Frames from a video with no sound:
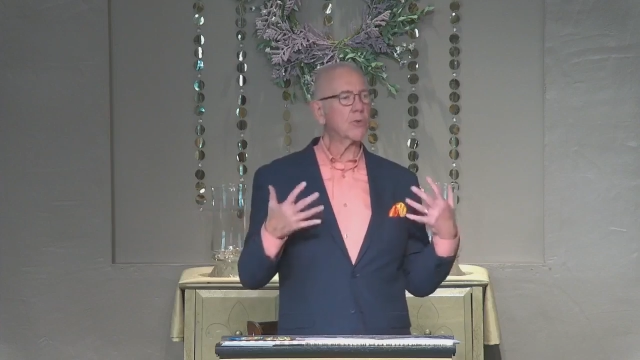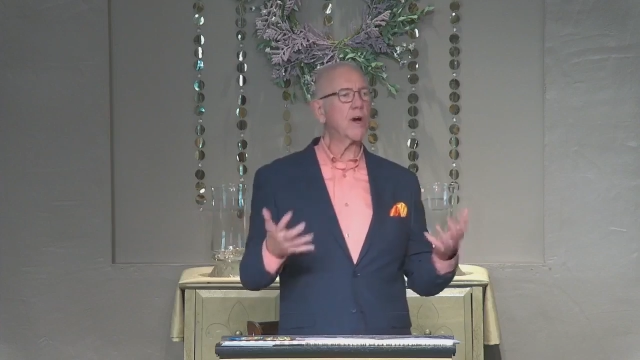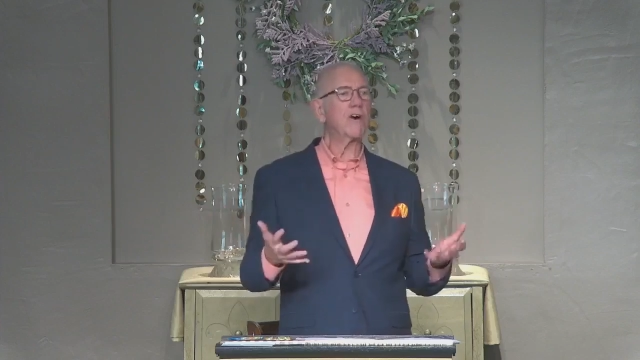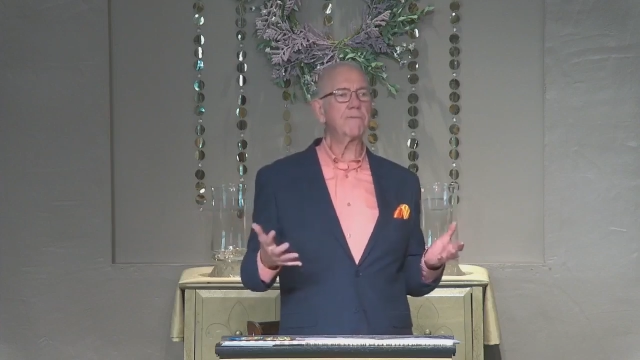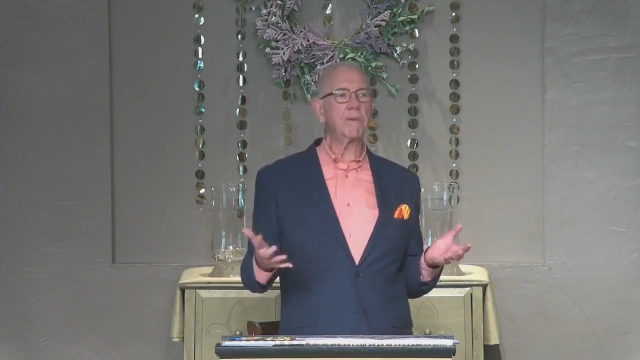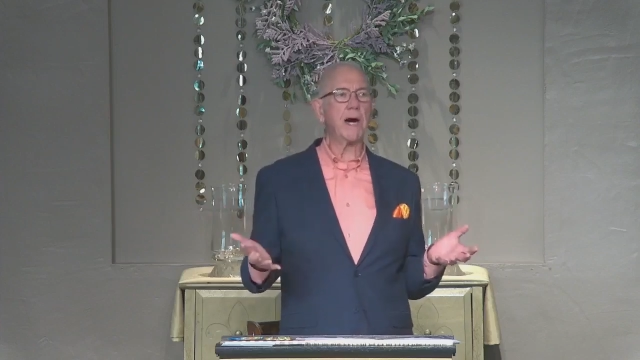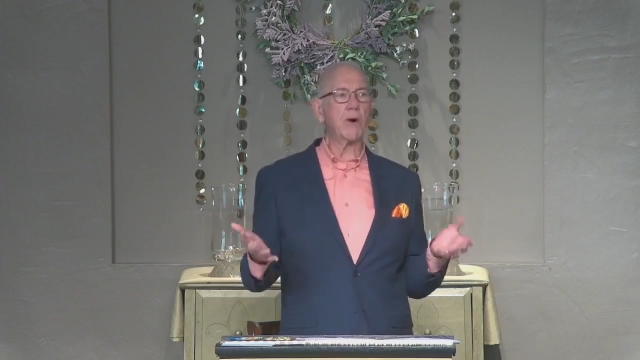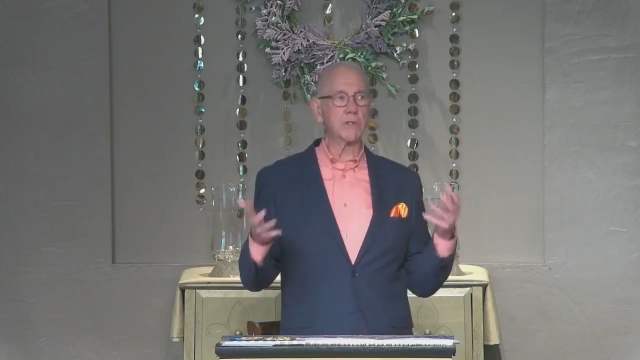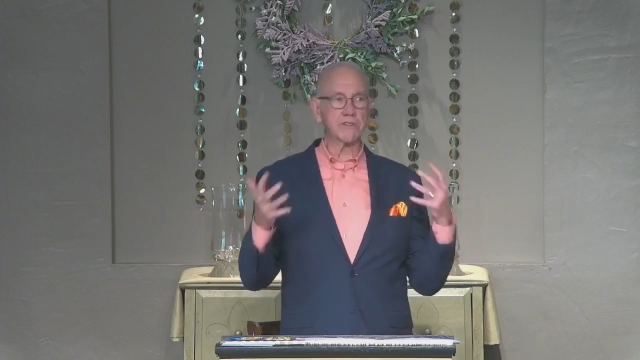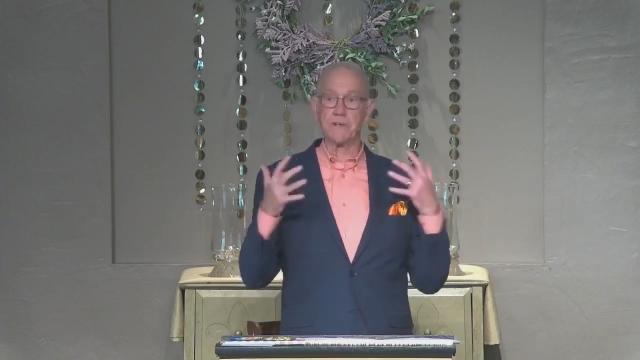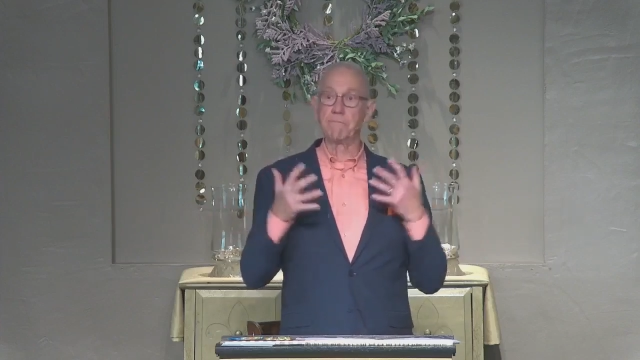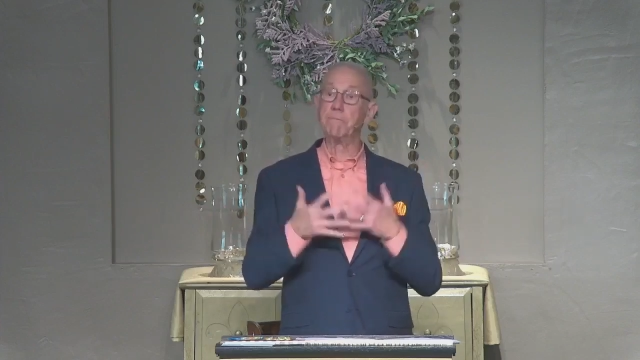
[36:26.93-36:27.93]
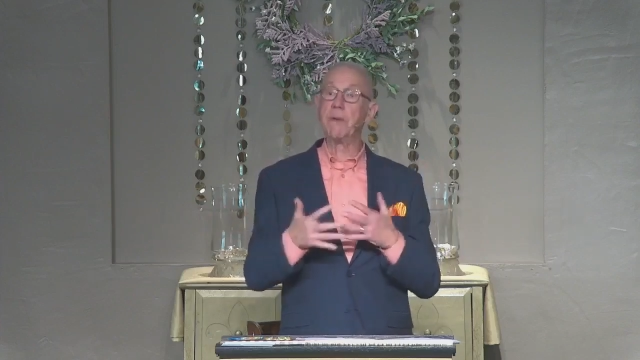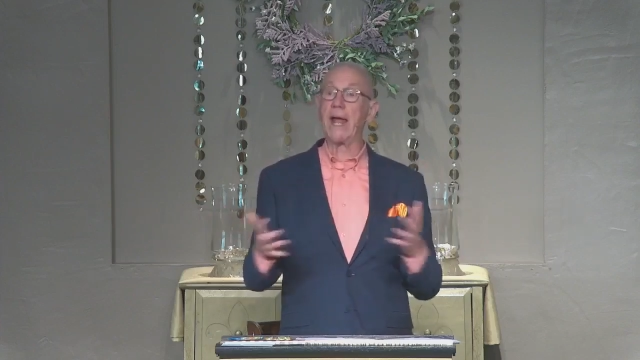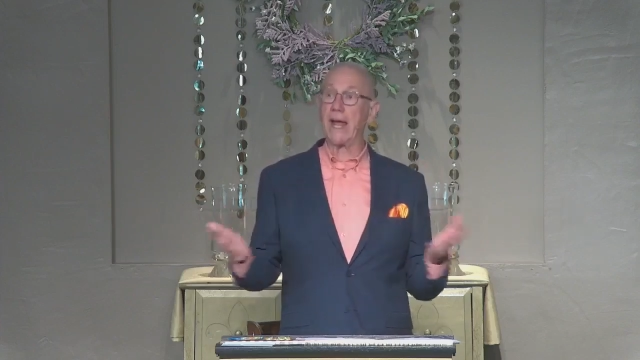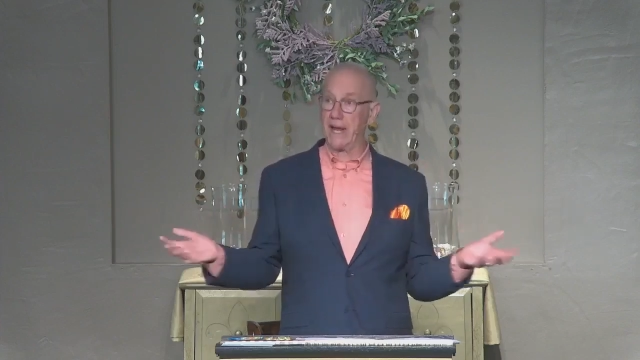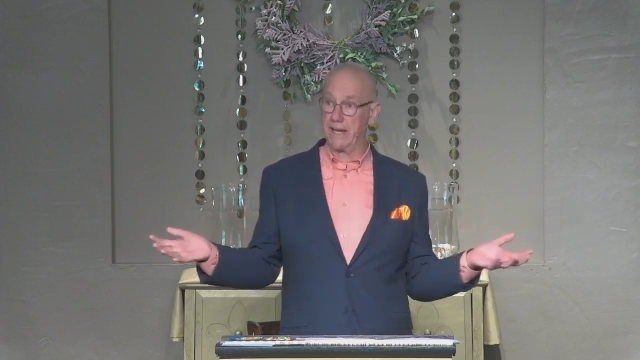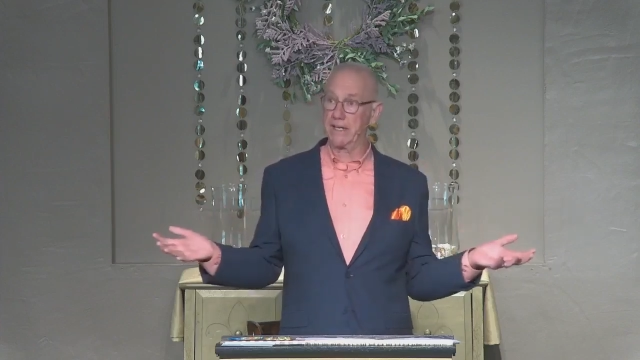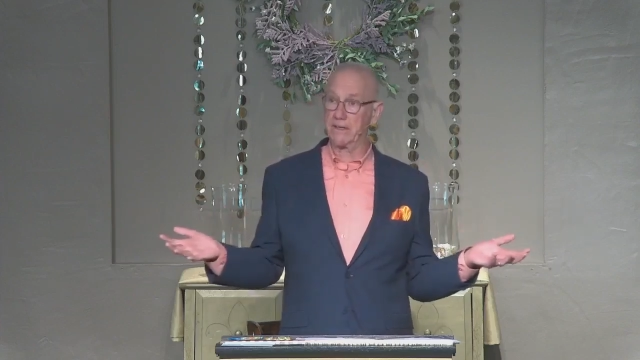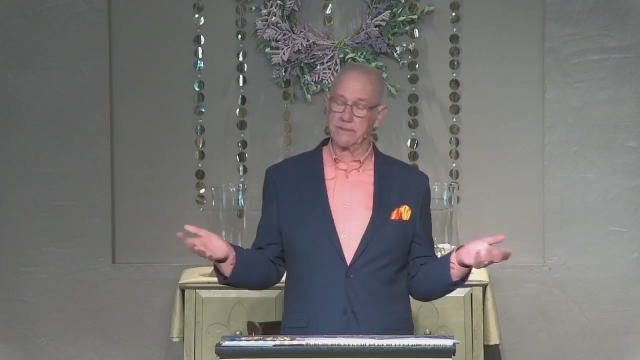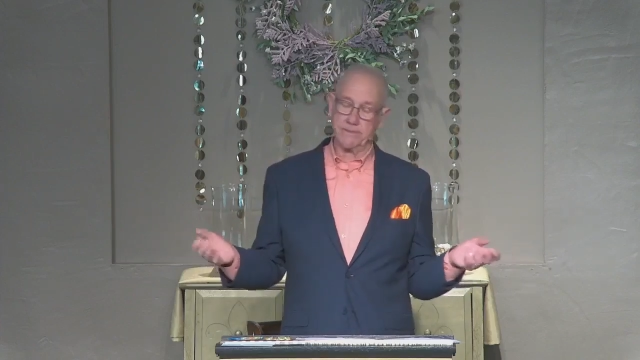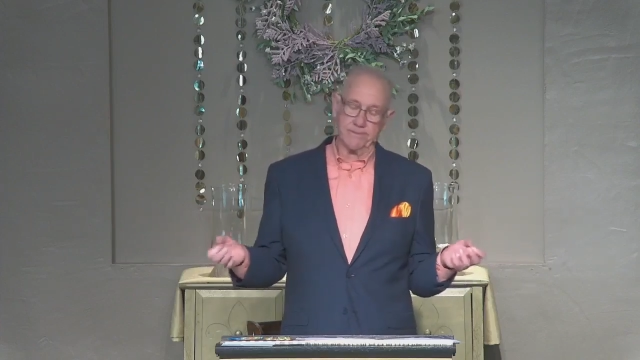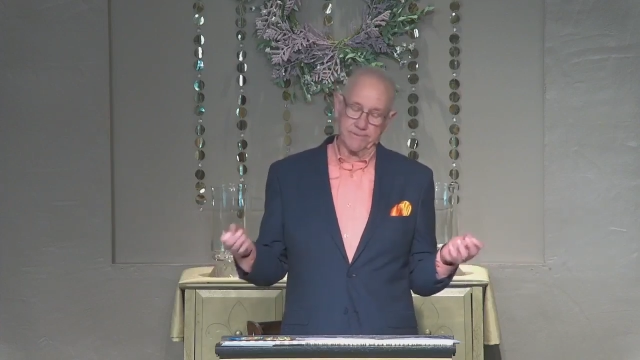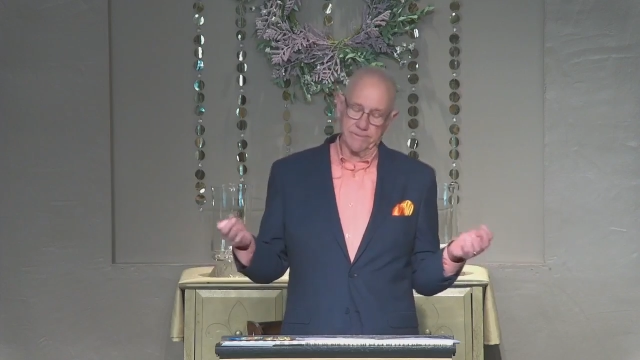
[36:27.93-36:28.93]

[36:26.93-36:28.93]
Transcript: the 12 powers of man.